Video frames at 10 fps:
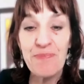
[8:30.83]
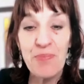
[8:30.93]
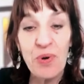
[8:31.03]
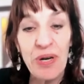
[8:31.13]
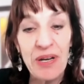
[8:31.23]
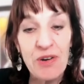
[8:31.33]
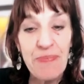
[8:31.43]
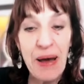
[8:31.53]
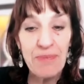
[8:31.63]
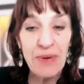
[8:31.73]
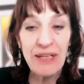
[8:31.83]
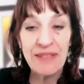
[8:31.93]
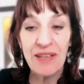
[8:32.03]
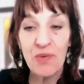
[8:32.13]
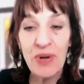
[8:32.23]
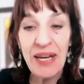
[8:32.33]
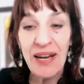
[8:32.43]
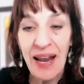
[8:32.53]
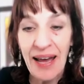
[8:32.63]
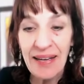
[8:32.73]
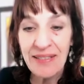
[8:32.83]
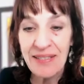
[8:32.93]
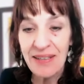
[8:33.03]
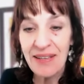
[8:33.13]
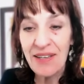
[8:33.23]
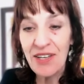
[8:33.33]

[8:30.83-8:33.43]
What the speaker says: the Boer republics the green light